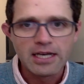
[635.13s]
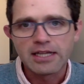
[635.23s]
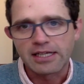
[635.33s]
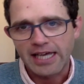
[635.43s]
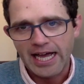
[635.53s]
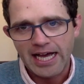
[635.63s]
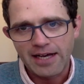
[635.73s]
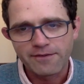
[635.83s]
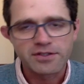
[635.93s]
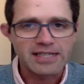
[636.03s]
the
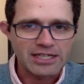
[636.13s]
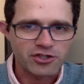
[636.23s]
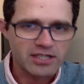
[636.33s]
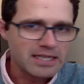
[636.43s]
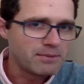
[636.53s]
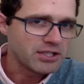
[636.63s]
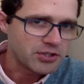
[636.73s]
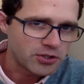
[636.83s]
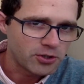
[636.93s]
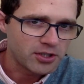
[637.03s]
calves, gastrocnemius,
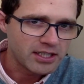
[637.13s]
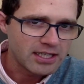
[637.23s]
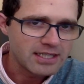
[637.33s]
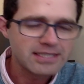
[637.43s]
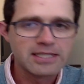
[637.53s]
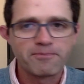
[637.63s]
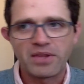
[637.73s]
soleus,